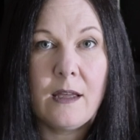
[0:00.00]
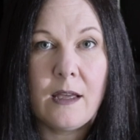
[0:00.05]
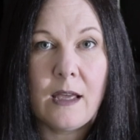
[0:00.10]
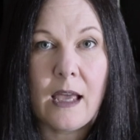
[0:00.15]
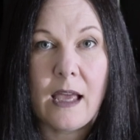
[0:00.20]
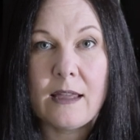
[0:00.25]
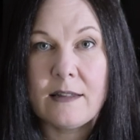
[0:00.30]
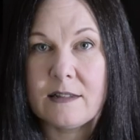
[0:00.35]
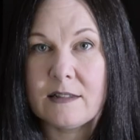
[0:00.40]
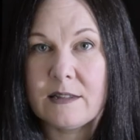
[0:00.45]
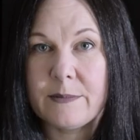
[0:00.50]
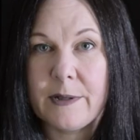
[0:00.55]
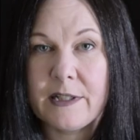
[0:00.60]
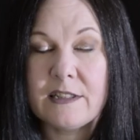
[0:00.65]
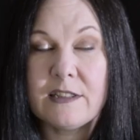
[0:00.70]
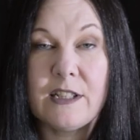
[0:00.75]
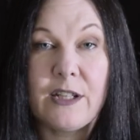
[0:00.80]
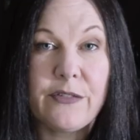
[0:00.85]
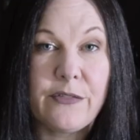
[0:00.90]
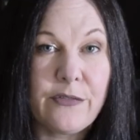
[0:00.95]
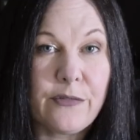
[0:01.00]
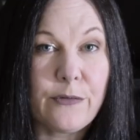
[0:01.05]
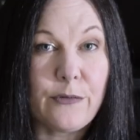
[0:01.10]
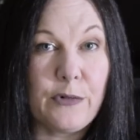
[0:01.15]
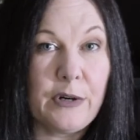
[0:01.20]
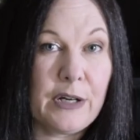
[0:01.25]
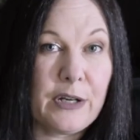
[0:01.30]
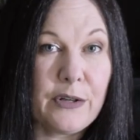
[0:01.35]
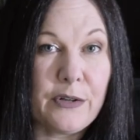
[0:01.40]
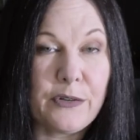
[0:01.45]
As expected, I've
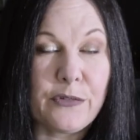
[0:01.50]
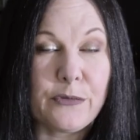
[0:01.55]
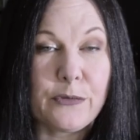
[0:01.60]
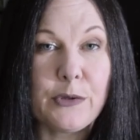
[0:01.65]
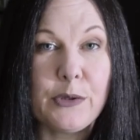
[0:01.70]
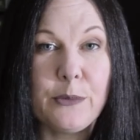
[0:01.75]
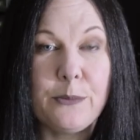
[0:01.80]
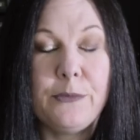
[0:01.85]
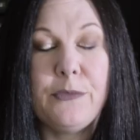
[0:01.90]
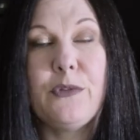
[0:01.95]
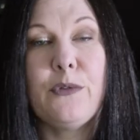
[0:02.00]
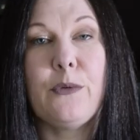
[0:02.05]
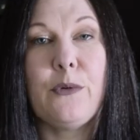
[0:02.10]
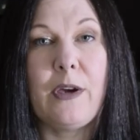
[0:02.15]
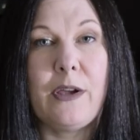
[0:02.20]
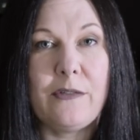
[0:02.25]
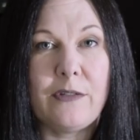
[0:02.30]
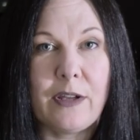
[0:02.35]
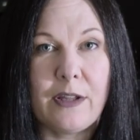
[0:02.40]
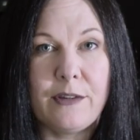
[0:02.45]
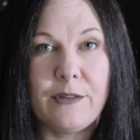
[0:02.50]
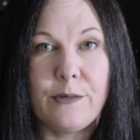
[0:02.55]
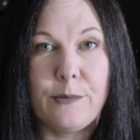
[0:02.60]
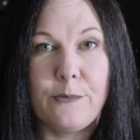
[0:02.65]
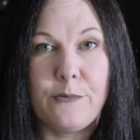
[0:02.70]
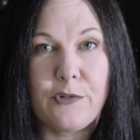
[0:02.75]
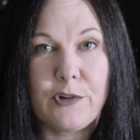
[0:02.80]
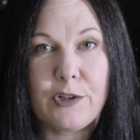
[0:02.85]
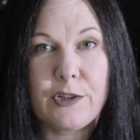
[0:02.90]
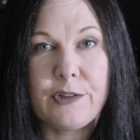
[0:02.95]
run out of room, so I've done
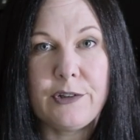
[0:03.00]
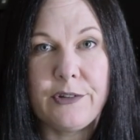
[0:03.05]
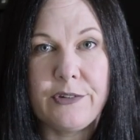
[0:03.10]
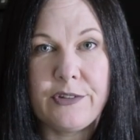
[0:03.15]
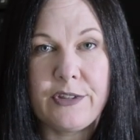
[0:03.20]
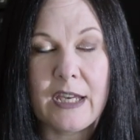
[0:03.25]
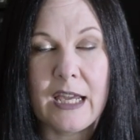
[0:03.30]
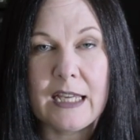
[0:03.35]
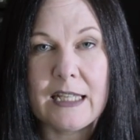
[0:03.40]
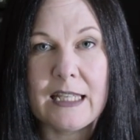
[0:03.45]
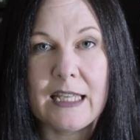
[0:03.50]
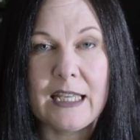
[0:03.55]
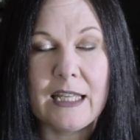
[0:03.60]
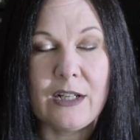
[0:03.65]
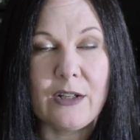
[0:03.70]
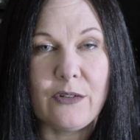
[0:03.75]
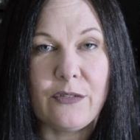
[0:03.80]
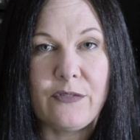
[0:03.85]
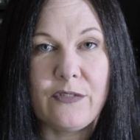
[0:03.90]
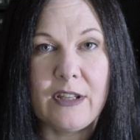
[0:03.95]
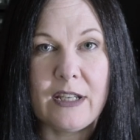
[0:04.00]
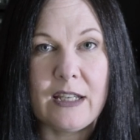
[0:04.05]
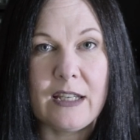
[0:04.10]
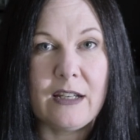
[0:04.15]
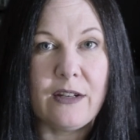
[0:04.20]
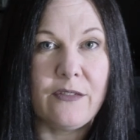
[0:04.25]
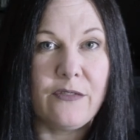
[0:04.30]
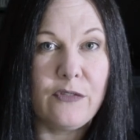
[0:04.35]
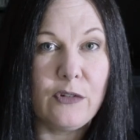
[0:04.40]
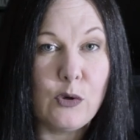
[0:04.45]
some vertical stacking and I'll fit
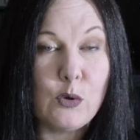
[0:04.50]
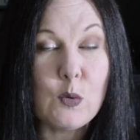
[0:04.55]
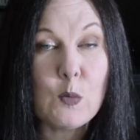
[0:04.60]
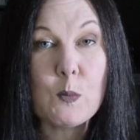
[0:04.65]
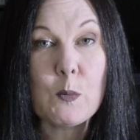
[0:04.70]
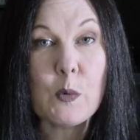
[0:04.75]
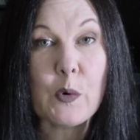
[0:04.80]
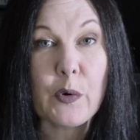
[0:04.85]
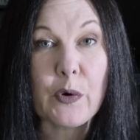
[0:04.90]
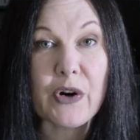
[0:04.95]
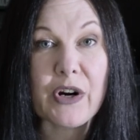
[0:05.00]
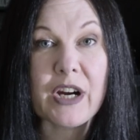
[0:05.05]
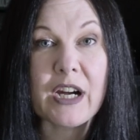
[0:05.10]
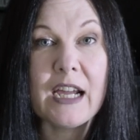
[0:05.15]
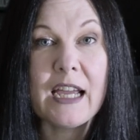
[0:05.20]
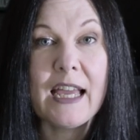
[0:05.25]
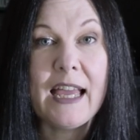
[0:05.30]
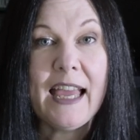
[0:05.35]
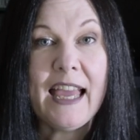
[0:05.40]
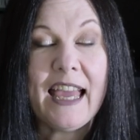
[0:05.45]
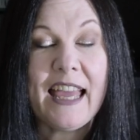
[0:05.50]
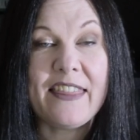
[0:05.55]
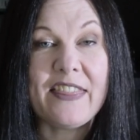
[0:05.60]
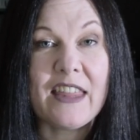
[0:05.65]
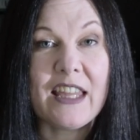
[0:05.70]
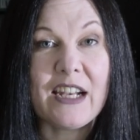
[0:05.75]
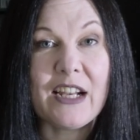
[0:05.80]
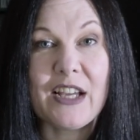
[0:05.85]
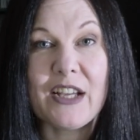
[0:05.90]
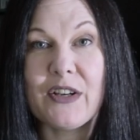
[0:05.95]
in a few more. And
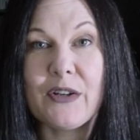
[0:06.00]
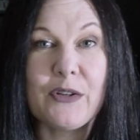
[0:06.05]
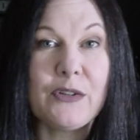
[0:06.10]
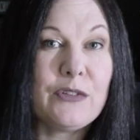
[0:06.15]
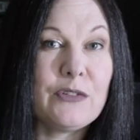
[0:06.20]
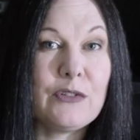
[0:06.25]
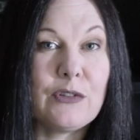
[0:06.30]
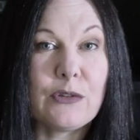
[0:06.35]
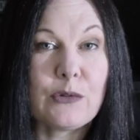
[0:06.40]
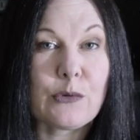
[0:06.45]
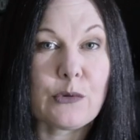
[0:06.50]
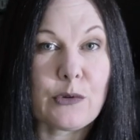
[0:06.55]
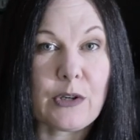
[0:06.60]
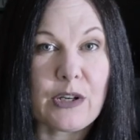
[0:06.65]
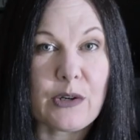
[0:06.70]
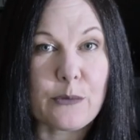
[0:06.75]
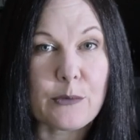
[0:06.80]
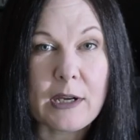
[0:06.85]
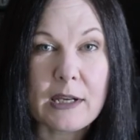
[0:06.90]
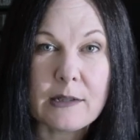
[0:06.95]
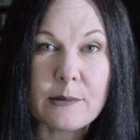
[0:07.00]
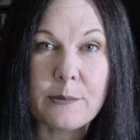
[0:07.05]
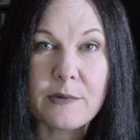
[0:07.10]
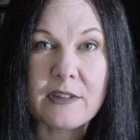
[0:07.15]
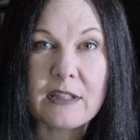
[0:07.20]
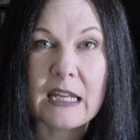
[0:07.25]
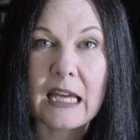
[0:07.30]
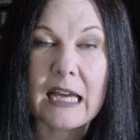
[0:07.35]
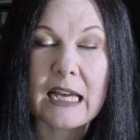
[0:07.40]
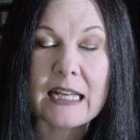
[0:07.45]
then I'm going to just create a random
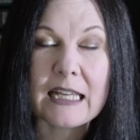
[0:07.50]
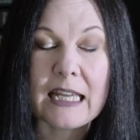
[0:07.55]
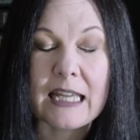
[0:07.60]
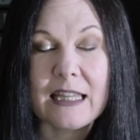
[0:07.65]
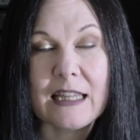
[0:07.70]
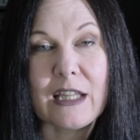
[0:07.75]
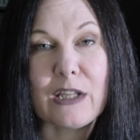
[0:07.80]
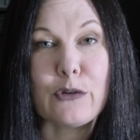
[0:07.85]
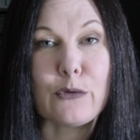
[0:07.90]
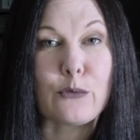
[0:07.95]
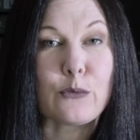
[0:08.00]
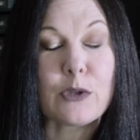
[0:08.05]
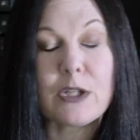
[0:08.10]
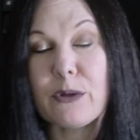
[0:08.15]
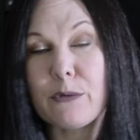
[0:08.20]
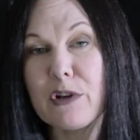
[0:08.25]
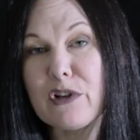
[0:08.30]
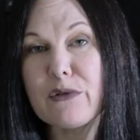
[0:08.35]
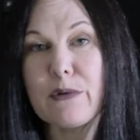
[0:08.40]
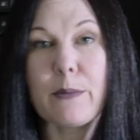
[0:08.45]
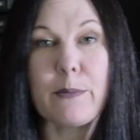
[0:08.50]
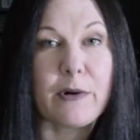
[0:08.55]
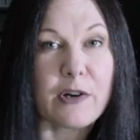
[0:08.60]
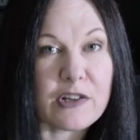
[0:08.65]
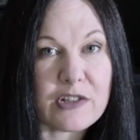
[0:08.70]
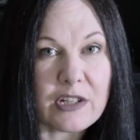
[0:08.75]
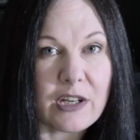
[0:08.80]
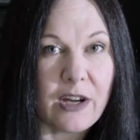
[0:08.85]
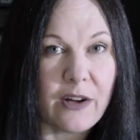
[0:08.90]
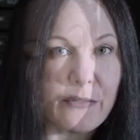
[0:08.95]
stack and then rearrange my
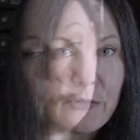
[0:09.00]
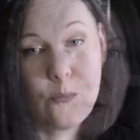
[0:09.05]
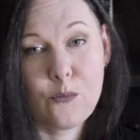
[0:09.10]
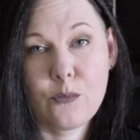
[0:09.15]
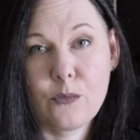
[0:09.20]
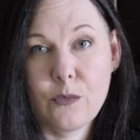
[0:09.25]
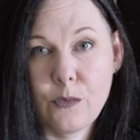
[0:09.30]
bookshelves.